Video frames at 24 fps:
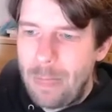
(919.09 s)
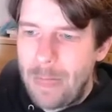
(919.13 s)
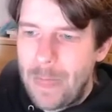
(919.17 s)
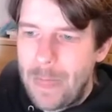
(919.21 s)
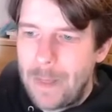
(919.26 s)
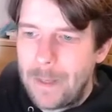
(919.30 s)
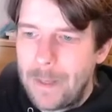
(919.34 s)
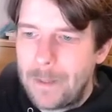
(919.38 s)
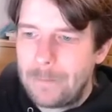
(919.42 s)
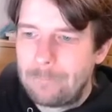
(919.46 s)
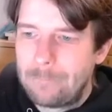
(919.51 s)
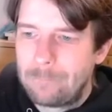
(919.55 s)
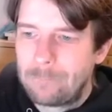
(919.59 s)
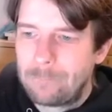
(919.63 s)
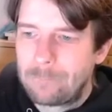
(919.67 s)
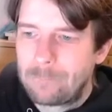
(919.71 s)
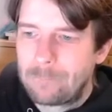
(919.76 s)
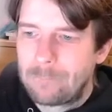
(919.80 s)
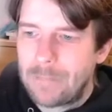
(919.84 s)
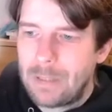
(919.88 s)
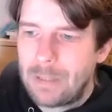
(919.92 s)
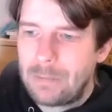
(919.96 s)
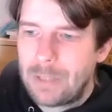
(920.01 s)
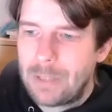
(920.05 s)
um,
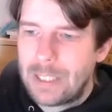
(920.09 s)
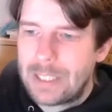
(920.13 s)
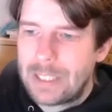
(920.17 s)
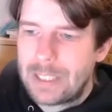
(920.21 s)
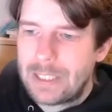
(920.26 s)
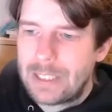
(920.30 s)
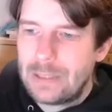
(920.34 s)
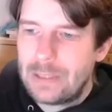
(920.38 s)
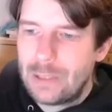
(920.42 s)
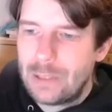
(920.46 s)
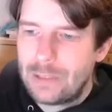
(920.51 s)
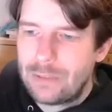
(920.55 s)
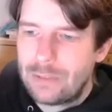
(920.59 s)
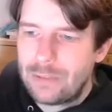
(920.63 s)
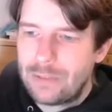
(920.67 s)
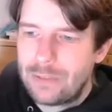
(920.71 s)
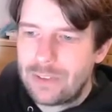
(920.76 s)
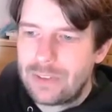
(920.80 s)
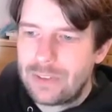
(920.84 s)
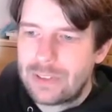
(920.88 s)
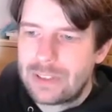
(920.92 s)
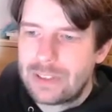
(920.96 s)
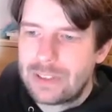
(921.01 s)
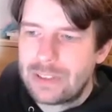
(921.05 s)
where again you have a
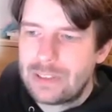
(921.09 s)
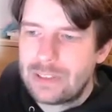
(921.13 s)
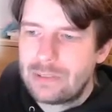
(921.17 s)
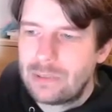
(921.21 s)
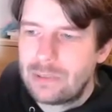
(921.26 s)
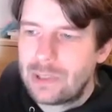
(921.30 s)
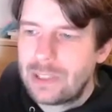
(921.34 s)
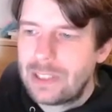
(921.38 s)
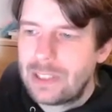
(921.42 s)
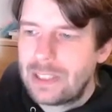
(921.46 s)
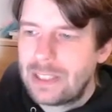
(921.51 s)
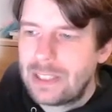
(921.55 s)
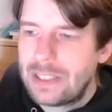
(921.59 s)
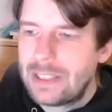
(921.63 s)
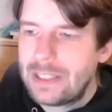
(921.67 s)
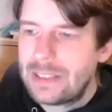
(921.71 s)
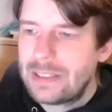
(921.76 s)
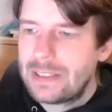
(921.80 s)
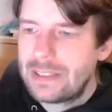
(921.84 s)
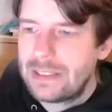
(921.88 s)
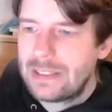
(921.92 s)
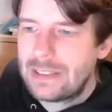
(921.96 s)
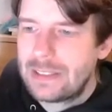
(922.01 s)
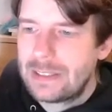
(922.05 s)
physical E1 line,
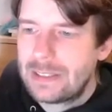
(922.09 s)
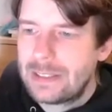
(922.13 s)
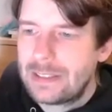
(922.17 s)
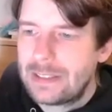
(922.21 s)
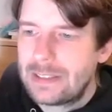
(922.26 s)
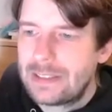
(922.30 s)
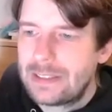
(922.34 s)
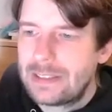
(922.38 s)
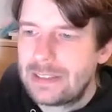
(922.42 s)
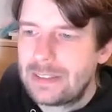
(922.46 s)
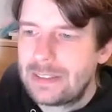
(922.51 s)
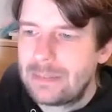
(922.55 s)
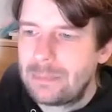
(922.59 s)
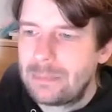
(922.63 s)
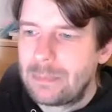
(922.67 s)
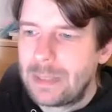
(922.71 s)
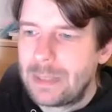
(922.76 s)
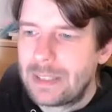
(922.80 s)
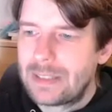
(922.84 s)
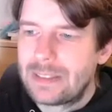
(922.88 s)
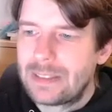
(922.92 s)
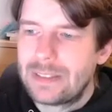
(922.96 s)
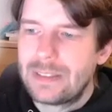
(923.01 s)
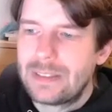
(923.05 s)
uh,
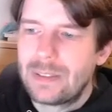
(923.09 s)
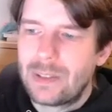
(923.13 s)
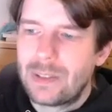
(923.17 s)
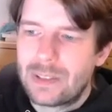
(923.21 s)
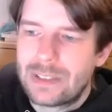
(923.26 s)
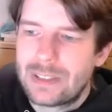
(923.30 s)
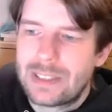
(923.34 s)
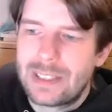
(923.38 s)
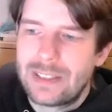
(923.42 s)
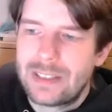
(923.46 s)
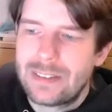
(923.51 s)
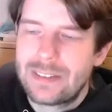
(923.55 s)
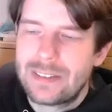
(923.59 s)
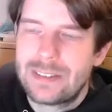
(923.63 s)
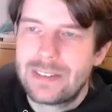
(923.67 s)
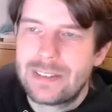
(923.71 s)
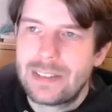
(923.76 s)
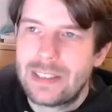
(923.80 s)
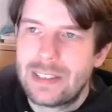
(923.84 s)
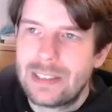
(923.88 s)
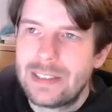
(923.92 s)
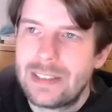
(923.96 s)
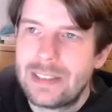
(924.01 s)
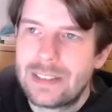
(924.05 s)
but not
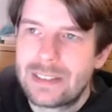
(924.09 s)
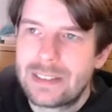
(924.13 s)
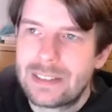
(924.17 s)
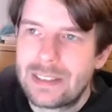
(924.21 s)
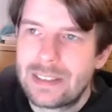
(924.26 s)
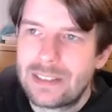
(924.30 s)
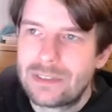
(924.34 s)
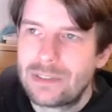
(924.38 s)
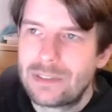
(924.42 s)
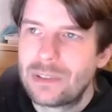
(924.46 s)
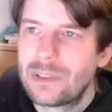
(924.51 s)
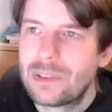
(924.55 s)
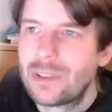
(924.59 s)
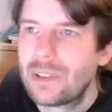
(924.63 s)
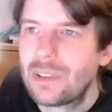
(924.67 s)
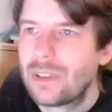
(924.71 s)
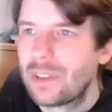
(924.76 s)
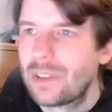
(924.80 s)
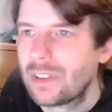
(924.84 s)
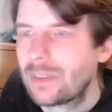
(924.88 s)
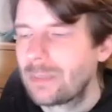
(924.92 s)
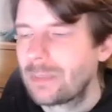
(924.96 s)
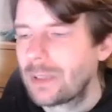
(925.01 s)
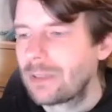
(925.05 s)
ISDN and telephone
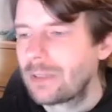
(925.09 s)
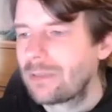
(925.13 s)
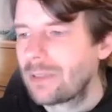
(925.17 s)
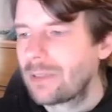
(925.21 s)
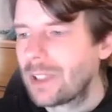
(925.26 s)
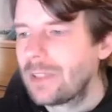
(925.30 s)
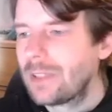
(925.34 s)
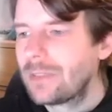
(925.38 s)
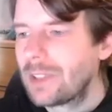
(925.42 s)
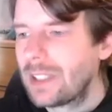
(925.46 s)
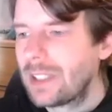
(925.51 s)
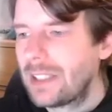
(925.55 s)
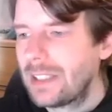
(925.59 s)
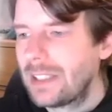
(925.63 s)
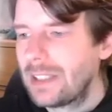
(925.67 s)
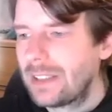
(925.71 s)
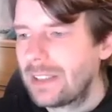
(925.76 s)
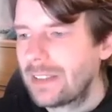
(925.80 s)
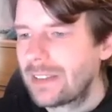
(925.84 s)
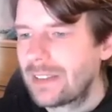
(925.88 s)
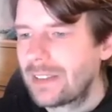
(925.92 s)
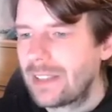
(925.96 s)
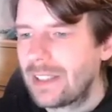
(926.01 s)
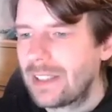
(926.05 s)
calls, but frame relay
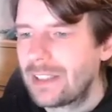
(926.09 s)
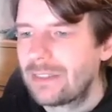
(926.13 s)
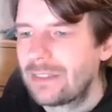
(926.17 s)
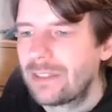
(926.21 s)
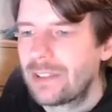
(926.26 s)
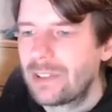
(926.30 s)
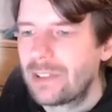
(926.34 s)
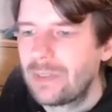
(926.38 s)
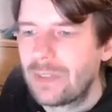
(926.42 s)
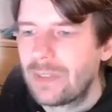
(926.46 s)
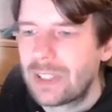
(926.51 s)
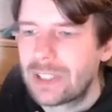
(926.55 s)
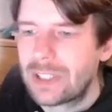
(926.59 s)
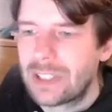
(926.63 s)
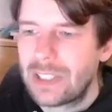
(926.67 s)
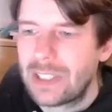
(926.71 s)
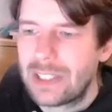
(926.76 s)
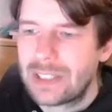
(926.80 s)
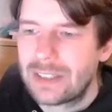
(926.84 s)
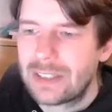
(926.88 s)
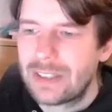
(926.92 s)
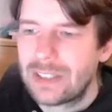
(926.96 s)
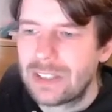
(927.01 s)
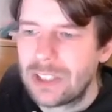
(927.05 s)
inside, very much
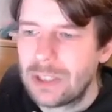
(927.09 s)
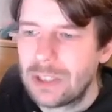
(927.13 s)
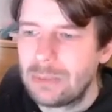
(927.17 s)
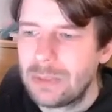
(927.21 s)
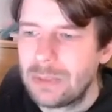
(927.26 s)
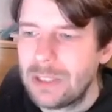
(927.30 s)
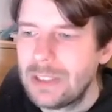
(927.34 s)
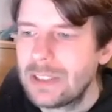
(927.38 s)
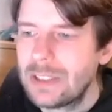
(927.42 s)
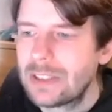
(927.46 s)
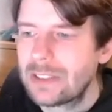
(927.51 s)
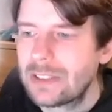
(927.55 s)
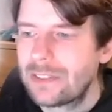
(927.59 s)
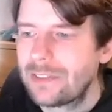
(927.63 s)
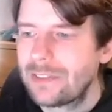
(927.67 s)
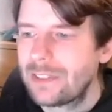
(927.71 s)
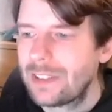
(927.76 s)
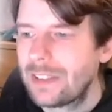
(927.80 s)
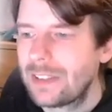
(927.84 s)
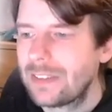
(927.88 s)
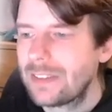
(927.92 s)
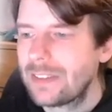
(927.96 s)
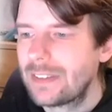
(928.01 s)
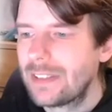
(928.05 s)
like the GB
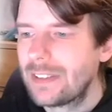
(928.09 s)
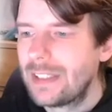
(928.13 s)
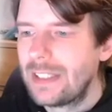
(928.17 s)
interface.